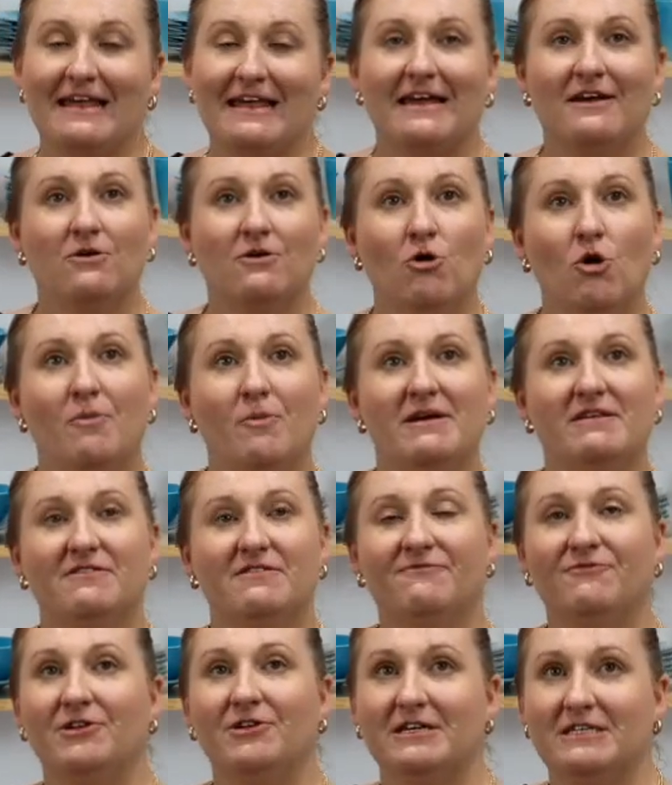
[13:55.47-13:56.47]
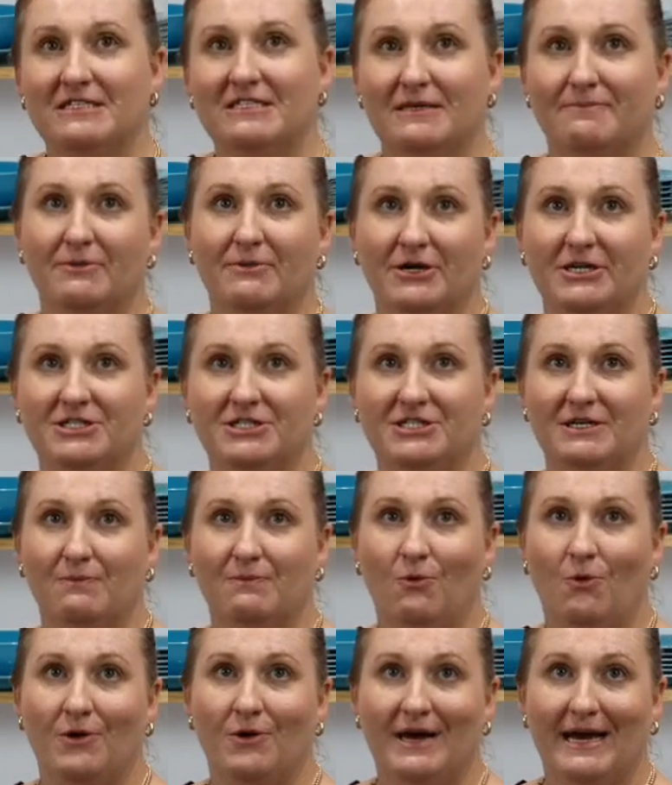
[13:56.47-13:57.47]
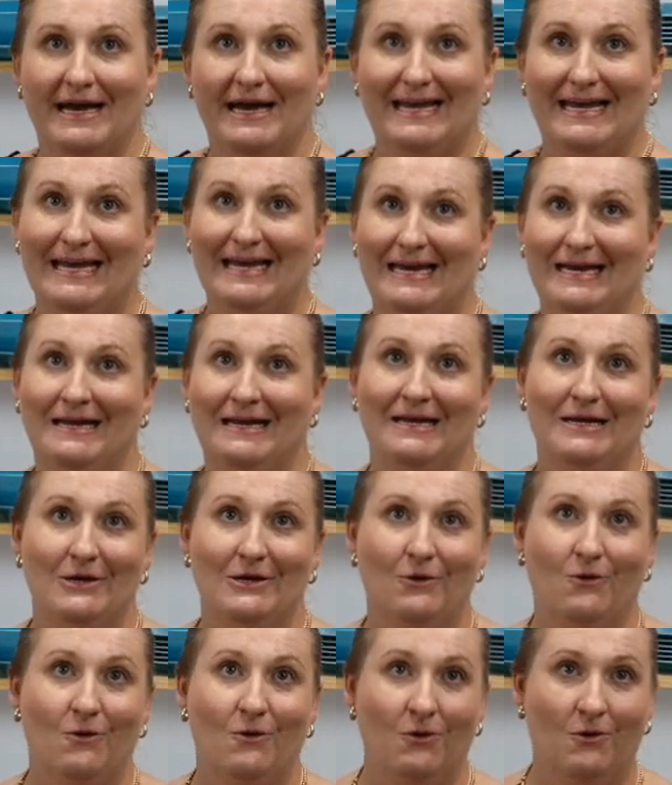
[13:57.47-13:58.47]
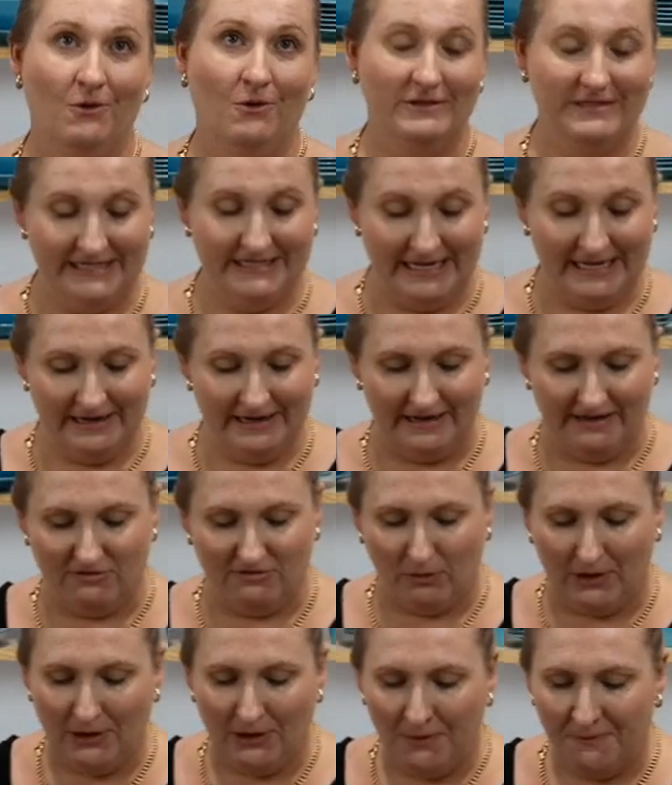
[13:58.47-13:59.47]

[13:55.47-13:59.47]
They can all be fully submerged in water in your sink as well.